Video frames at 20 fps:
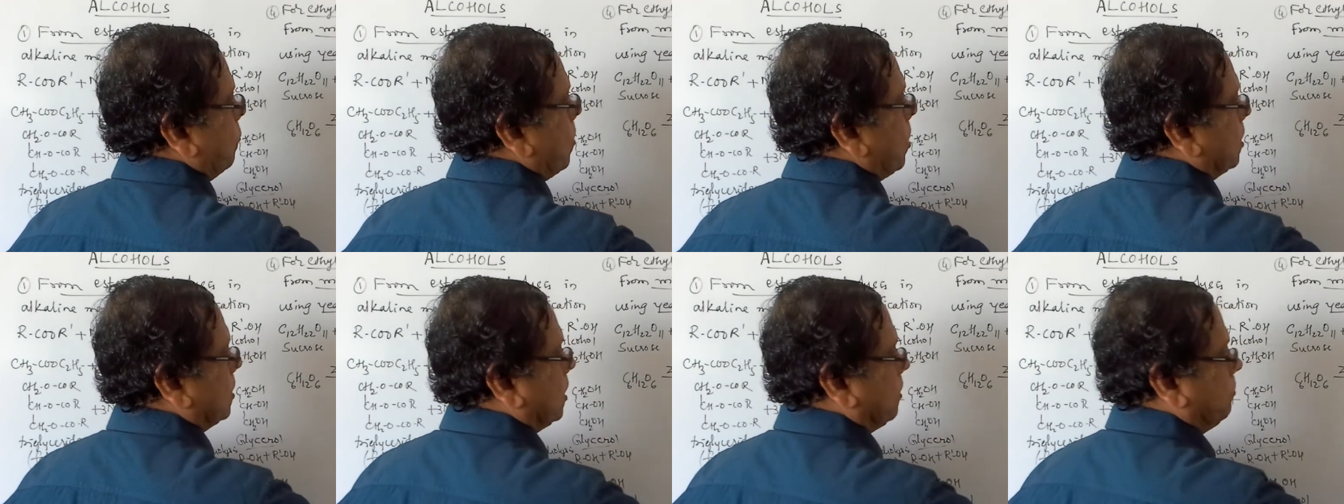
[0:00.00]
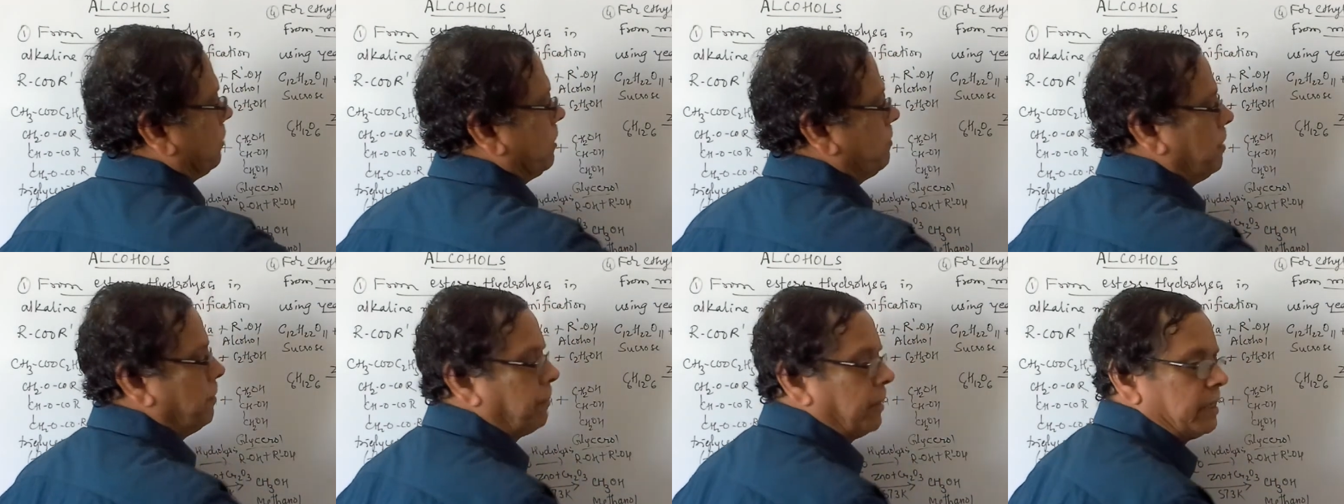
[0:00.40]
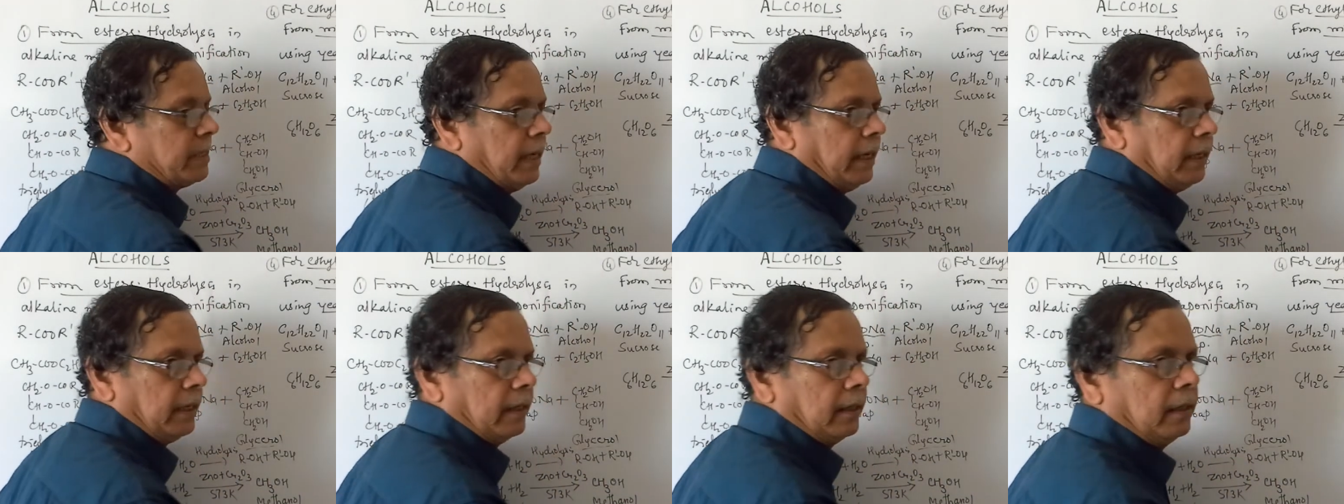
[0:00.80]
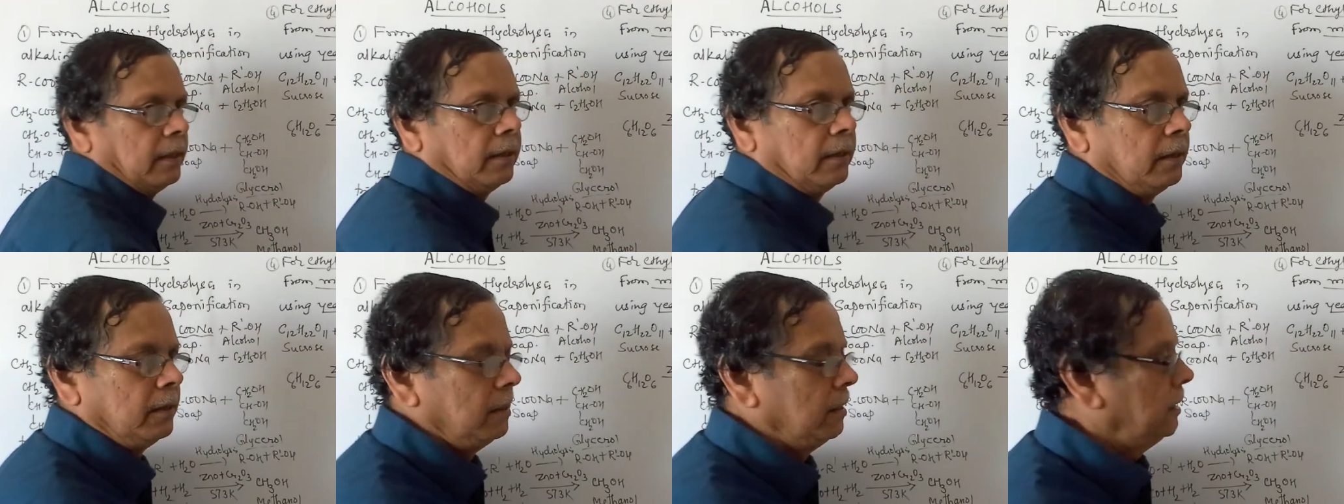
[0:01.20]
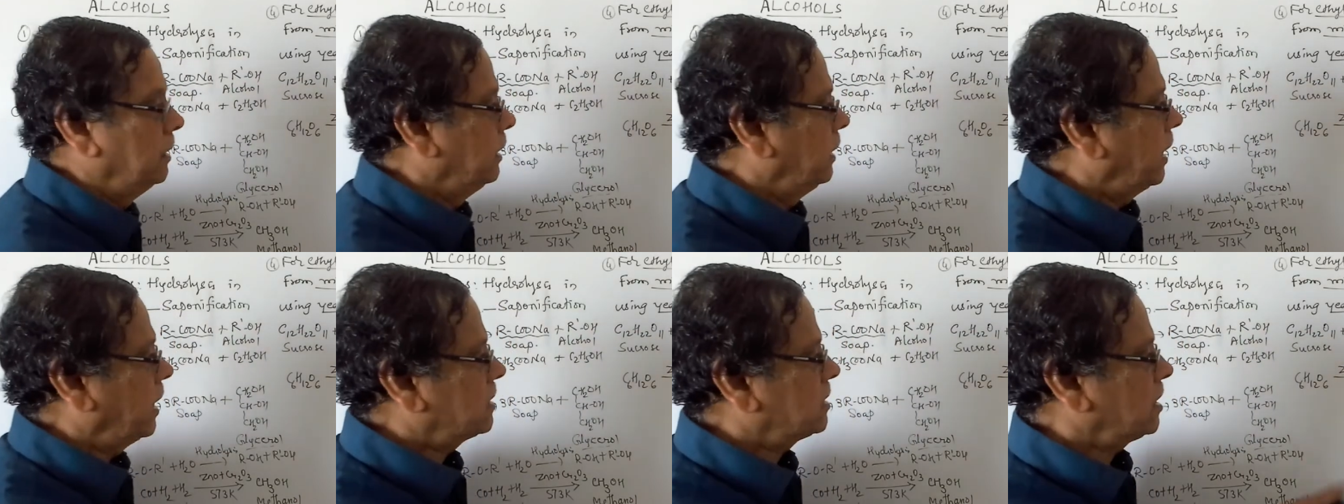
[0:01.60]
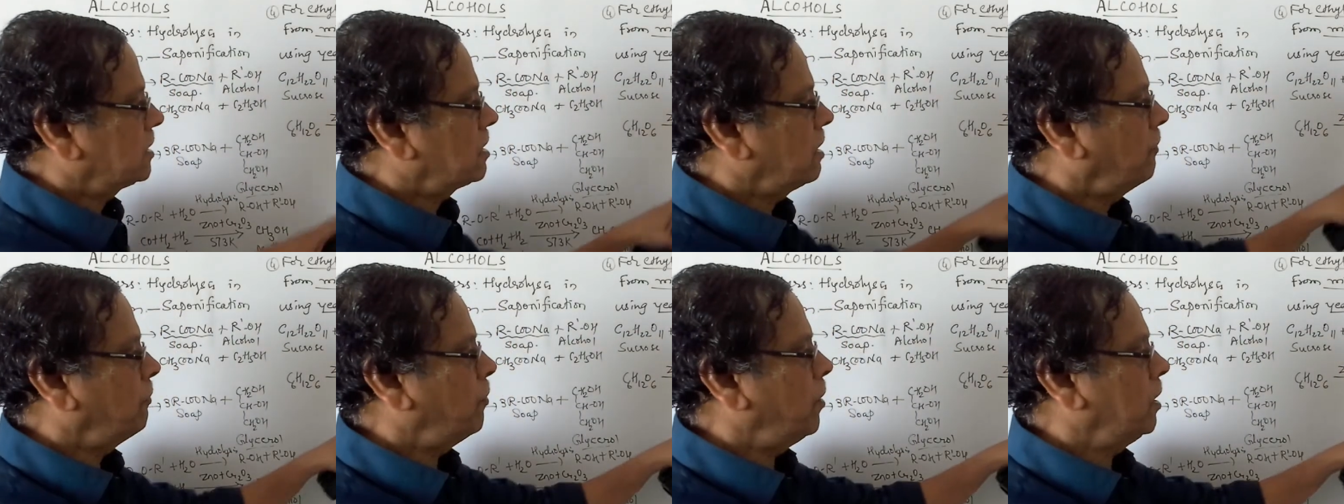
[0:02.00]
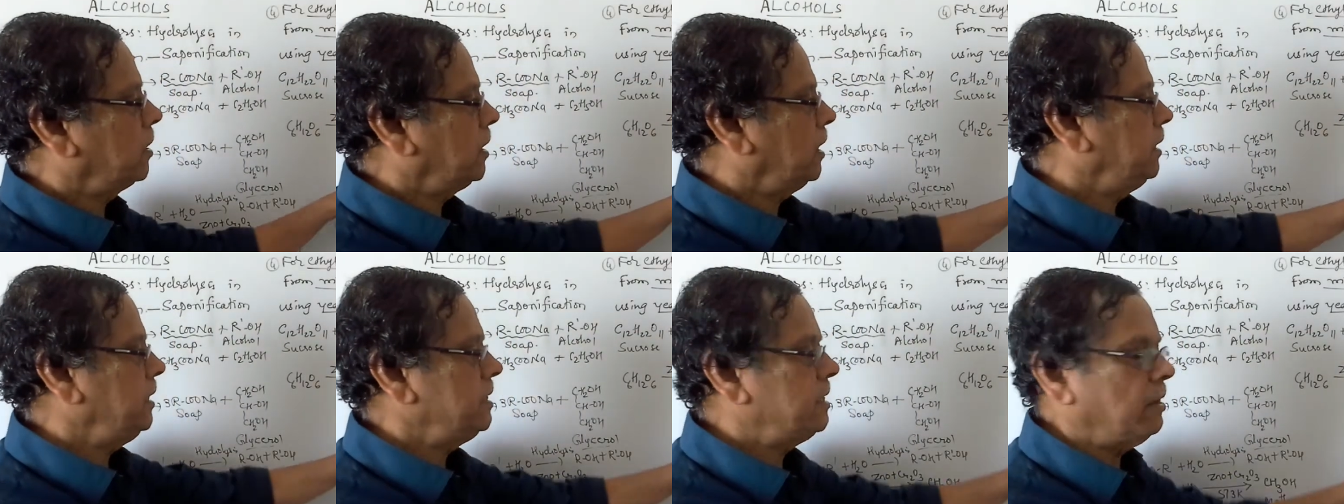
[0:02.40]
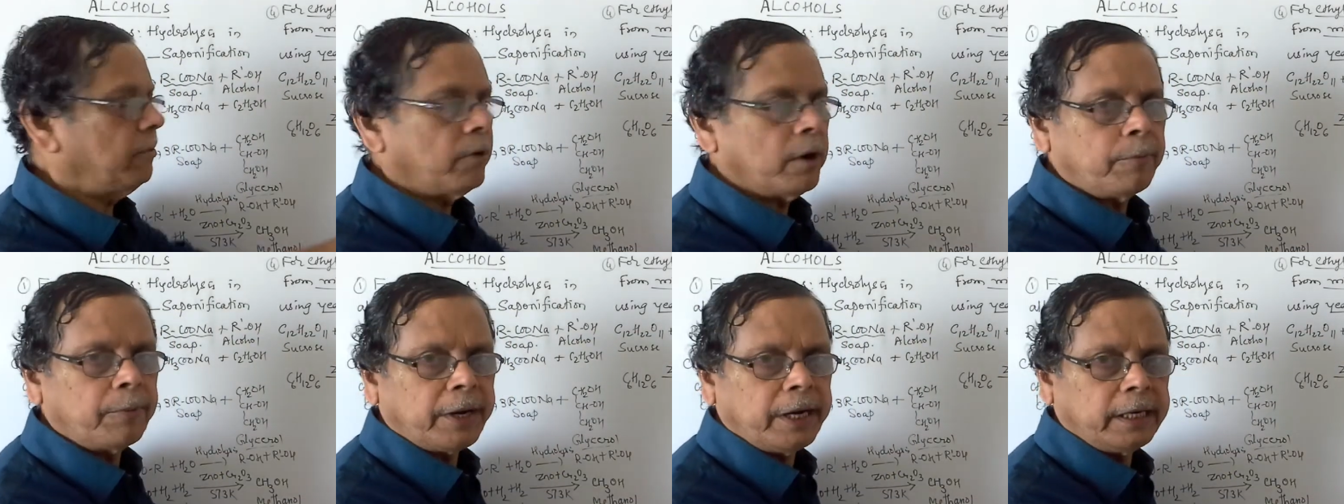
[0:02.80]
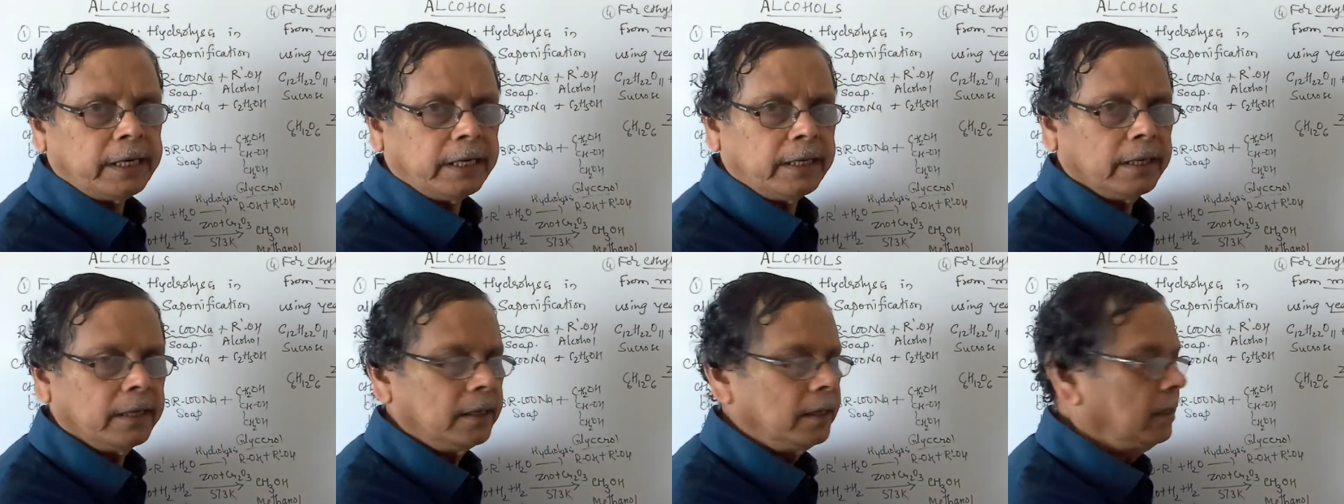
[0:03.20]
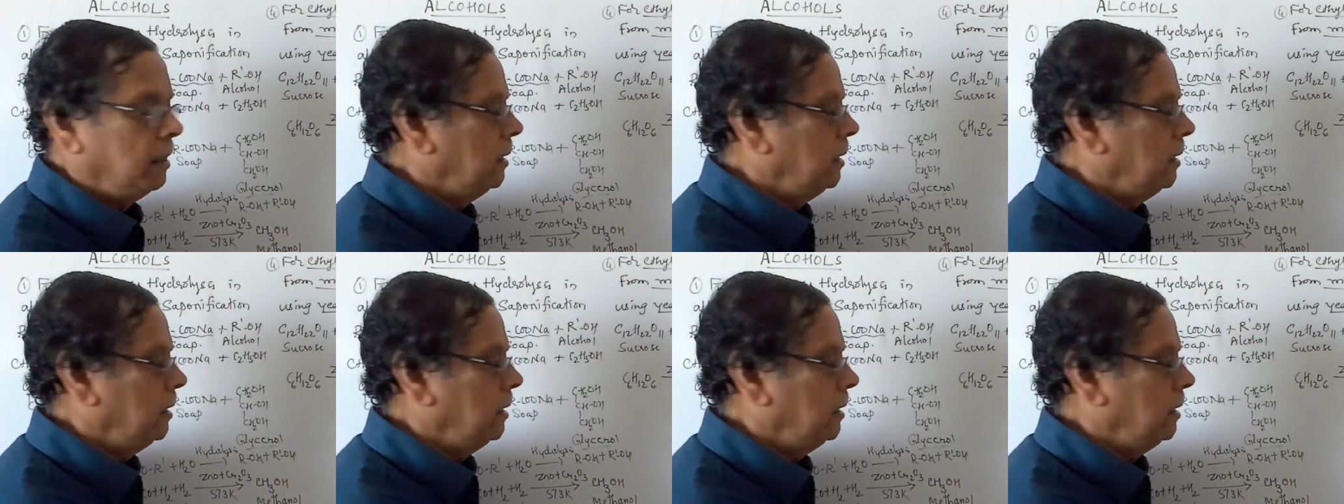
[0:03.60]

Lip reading: water will be present. Excess of water is evaporated.